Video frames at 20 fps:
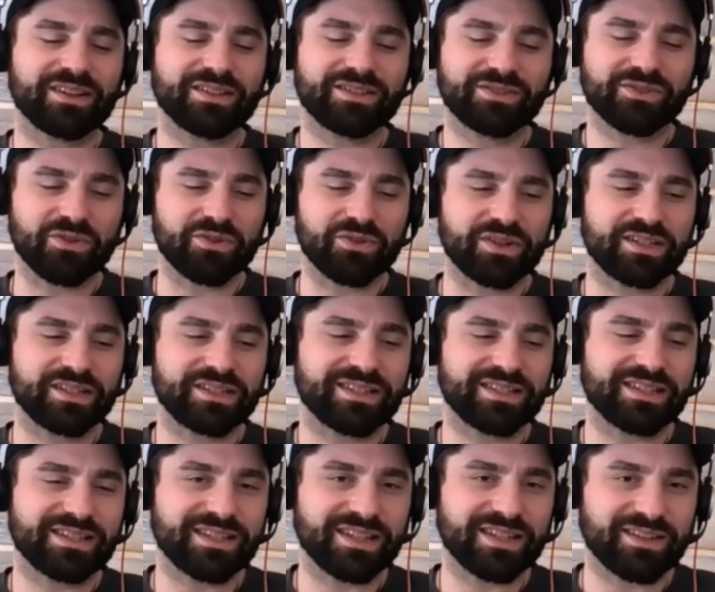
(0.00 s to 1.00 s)
is so good at
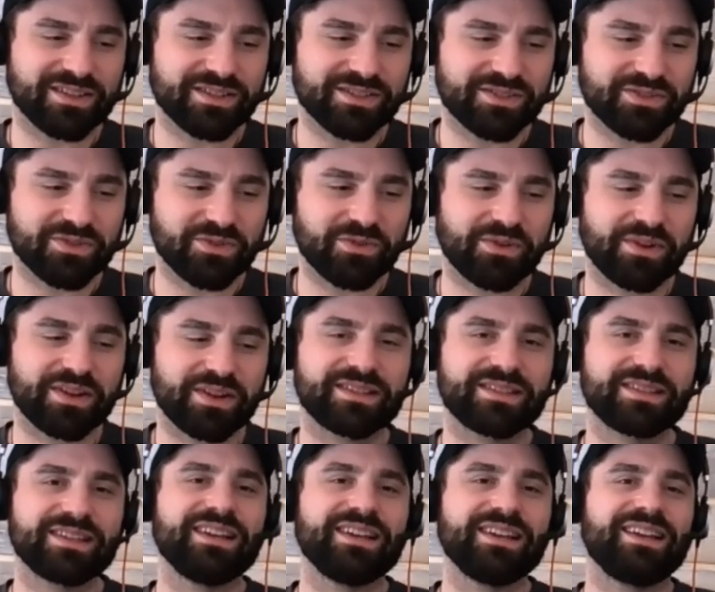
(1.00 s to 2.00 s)
distilling
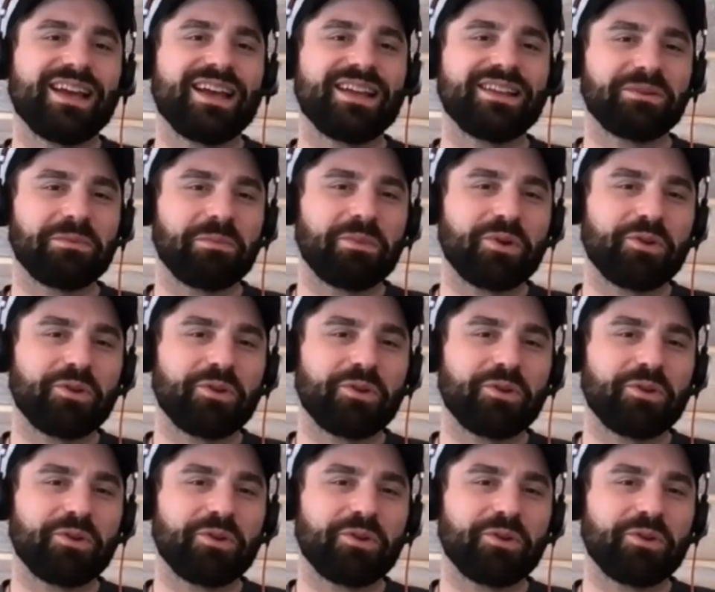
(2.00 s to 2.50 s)
stories into mm-hmm.